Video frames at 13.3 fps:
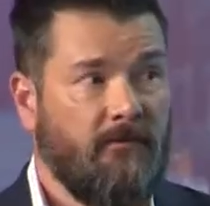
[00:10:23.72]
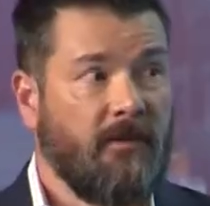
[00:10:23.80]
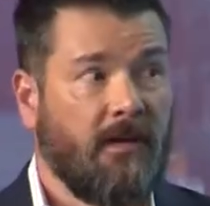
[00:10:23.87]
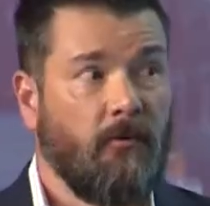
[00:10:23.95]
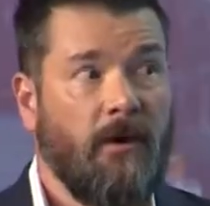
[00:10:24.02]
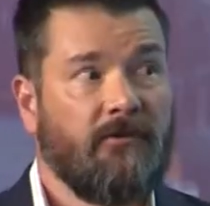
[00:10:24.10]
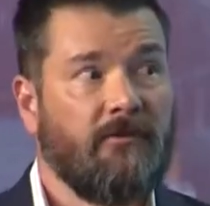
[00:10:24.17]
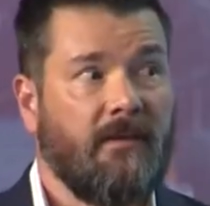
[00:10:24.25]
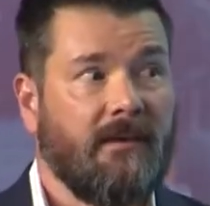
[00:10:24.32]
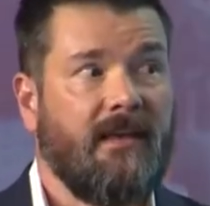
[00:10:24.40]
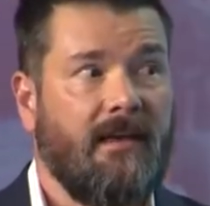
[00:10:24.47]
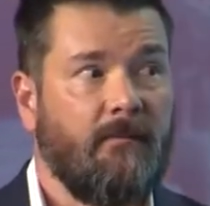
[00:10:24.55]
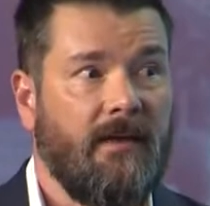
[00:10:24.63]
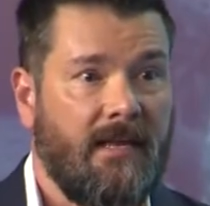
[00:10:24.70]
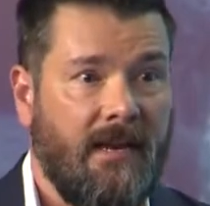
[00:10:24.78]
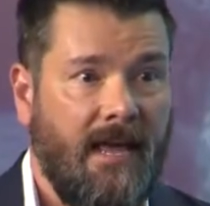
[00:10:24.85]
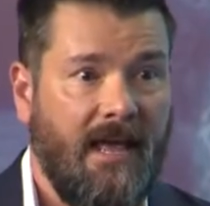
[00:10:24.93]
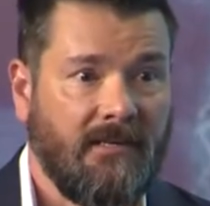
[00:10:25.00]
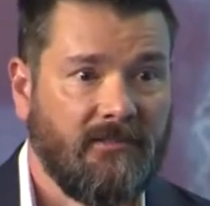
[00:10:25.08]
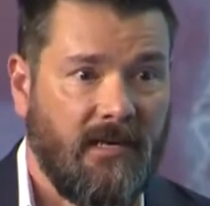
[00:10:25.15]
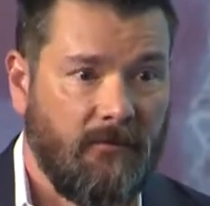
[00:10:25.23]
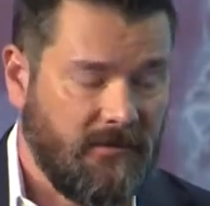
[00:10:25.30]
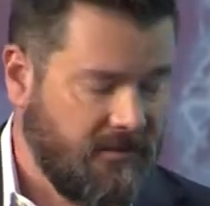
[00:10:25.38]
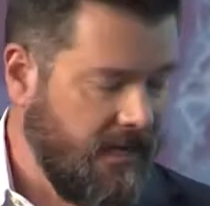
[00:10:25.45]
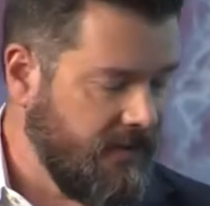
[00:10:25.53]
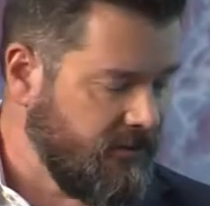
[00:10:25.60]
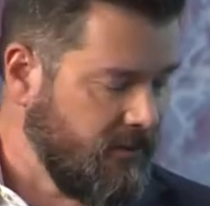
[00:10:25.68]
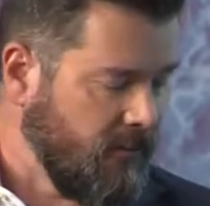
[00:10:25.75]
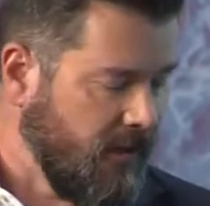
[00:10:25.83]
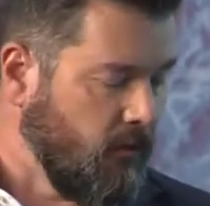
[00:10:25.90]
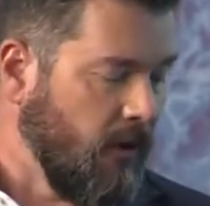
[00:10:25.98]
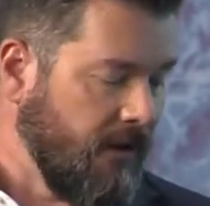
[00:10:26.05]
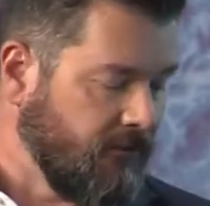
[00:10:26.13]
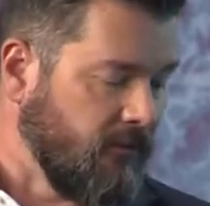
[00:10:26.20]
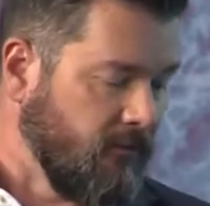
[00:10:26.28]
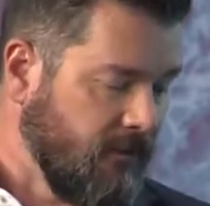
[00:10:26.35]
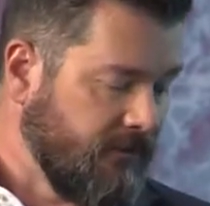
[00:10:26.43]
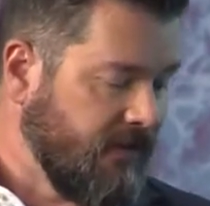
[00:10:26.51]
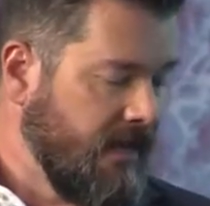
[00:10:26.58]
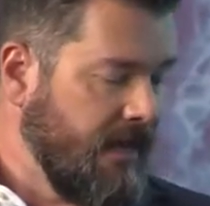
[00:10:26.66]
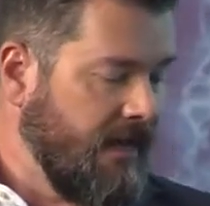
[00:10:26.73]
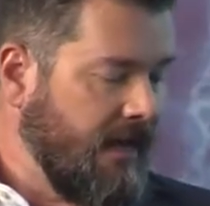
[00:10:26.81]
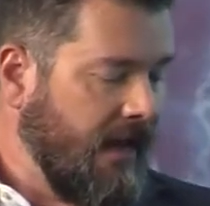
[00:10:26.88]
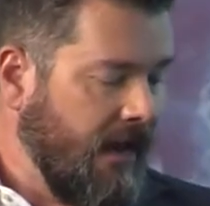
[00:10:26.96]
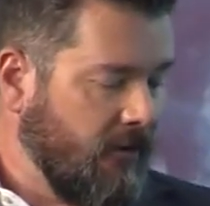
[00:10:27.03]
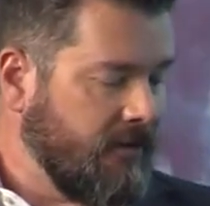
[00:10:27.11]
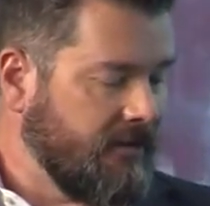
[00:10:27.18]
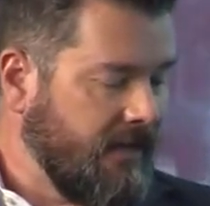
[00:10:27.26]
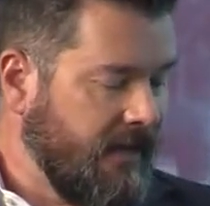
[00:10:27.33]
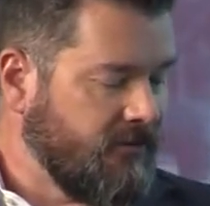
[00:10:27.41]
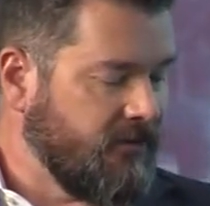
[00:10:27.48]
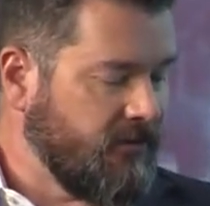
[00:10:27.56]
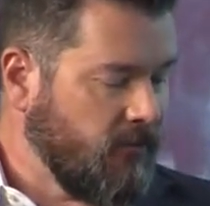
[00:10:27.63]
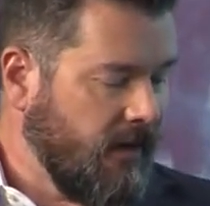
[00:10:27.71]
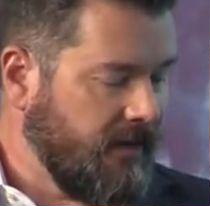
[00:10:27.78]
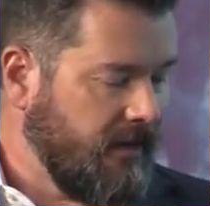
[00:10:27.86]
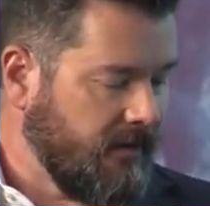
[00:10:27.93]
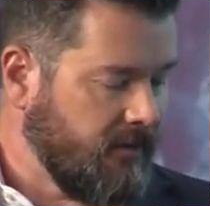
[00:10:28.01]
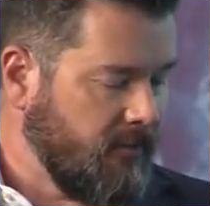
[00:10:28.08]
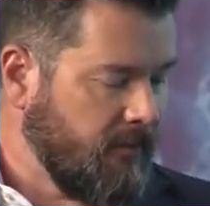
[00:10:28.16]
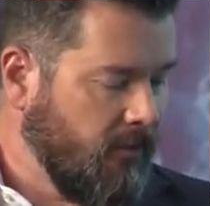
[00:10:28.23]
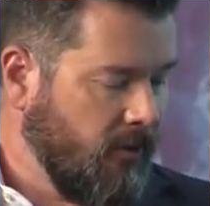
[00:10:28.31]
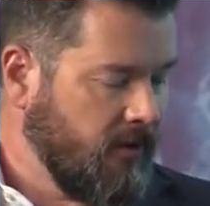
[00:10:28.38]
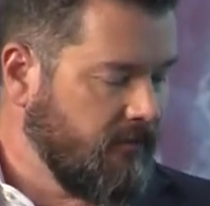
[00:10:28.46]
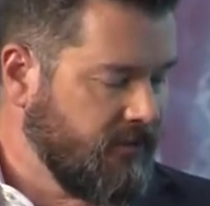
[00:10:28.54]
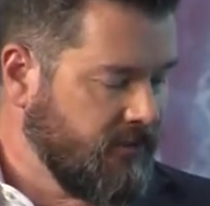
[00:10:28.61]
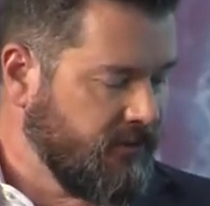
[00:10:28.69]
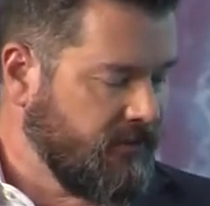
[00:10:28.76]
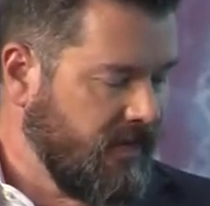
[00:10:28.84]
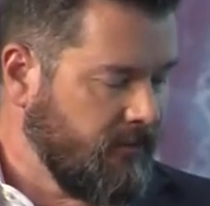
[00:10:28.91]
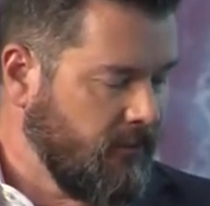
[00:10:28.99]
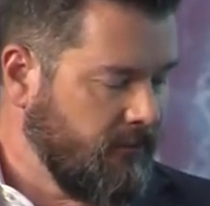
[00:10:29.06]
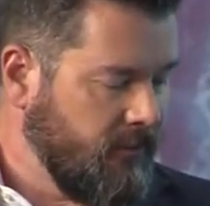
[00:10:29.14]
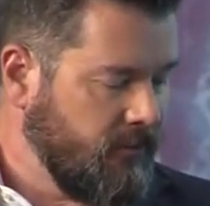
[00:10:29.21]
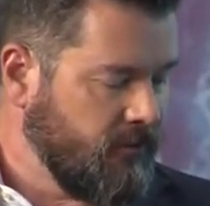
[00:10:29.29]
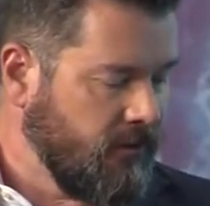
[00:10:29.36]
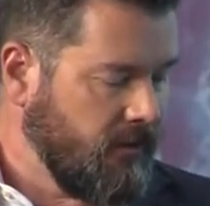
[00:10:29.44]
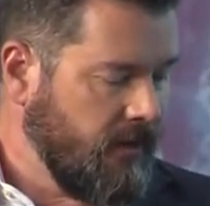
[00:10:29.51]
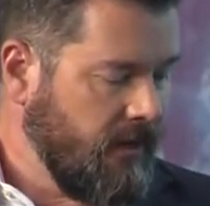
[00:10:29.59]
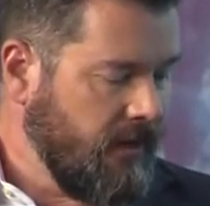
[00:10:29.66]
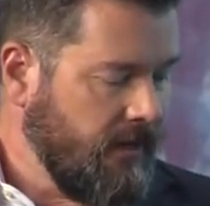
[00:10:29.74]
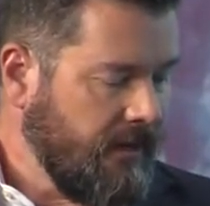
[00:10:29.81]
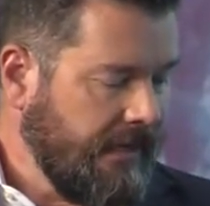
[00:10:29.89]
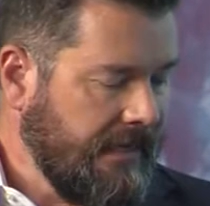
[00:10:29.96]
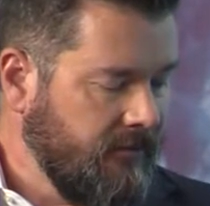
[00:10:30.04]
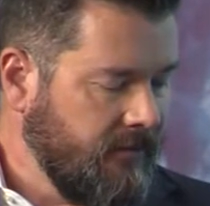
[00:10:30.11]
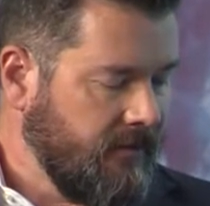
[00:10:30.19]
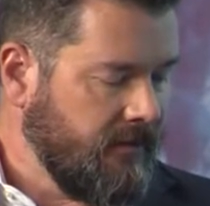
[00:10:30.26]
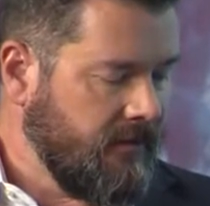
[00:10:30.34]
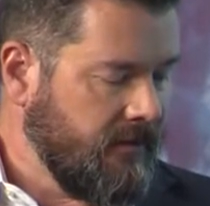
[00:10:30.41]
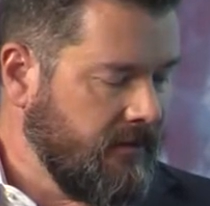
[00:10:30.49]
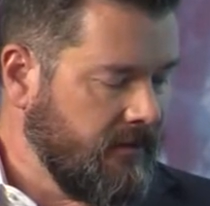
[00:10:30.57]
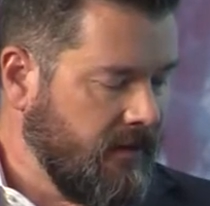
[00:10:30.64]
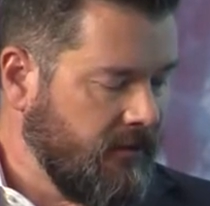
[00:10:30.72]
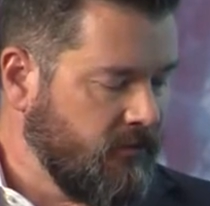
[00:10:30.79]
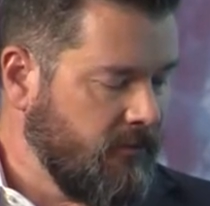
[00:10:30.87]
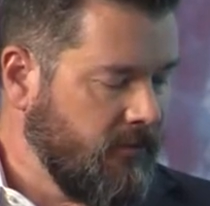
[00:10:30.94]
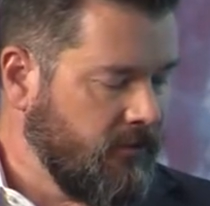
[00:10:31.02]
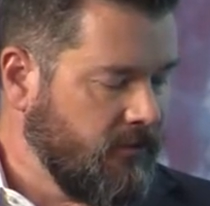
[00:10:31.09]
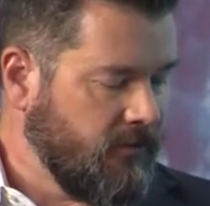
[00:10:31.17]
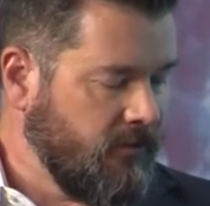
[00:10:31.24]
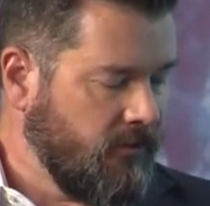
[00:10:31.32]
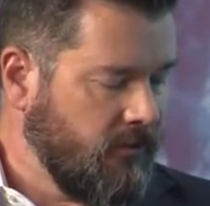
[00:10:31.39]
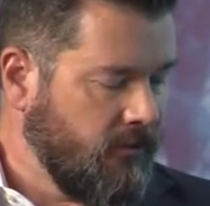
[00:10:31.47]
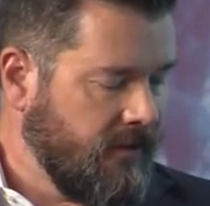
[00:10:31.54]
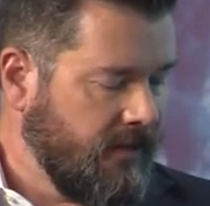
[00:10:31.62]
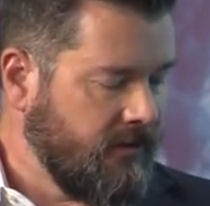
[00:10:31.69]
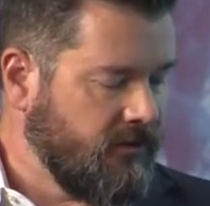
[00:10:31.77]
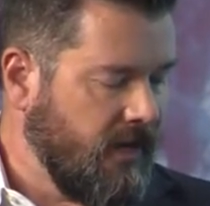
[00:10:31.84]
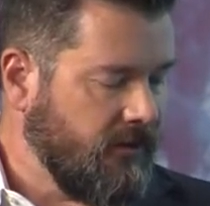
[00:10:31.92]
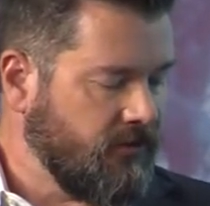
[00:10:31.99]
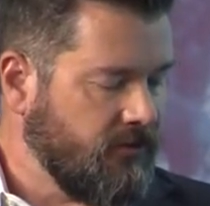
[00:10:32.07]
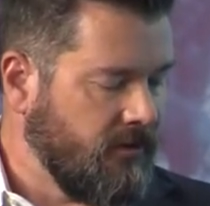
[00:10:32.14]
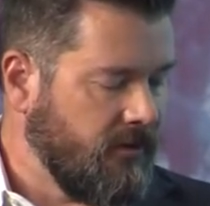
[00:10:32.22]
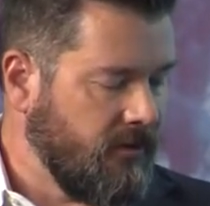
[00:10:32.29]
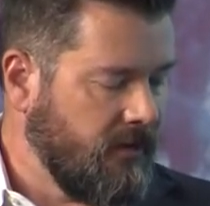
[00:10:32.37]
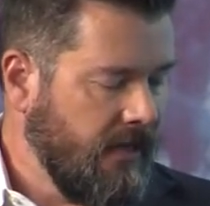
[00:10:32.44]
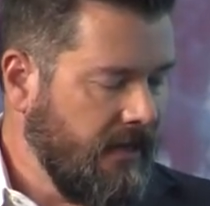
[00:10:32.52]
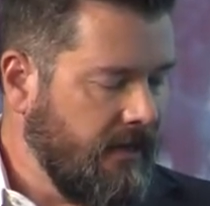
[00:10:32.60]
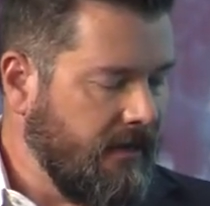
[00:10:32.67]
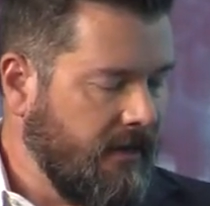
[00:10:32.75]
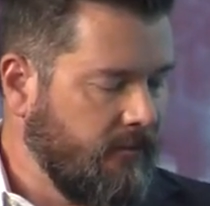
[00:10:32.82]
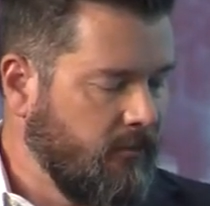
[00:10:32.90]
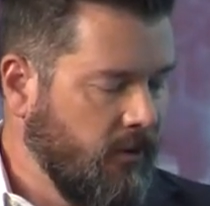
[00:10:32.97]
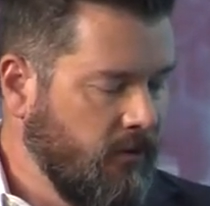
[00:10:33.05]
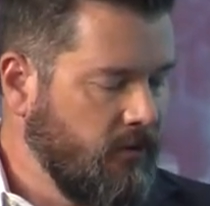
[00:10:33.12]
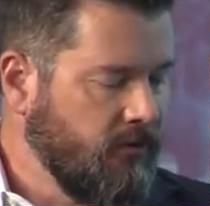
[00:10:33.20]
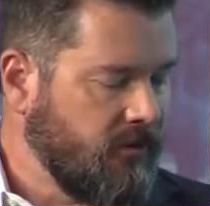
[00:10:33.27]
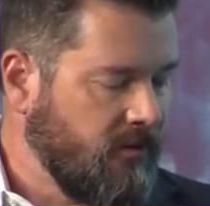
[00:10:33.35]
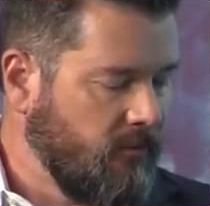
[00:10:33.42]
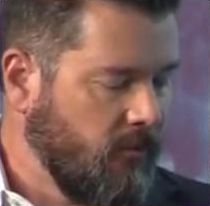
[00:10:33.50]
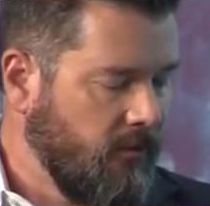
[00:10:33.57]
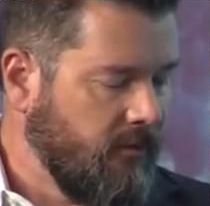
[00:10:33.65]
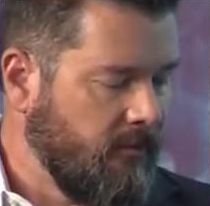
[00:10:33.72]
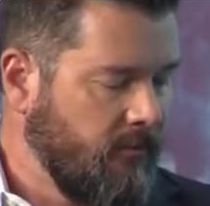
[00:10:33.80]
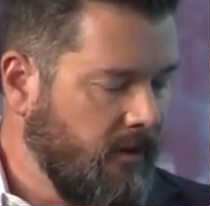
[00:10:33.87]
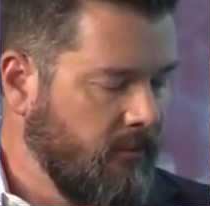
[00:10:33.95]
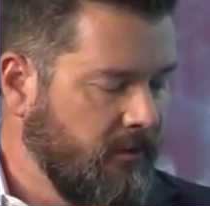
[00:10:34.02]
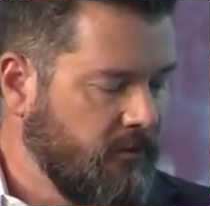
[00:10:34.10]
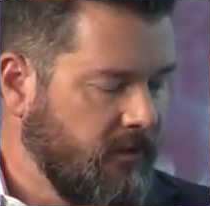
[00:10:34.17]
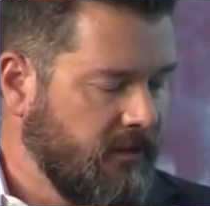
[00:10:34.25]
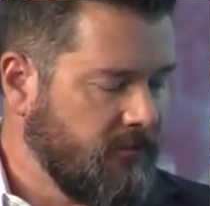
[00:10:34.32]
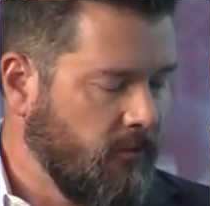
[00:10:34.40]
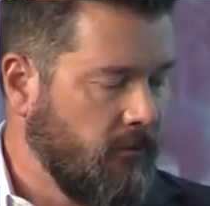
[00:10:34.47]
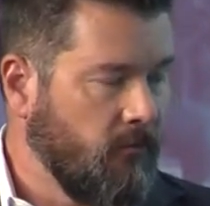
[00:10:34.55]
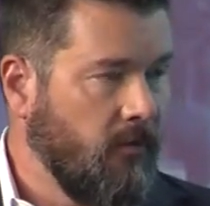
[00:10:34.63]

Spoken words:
question that came in as I was asking you my question was, how can taxis and ride-hailing be part of a sustainable future given the contribution to congestion and pollution more than public transport?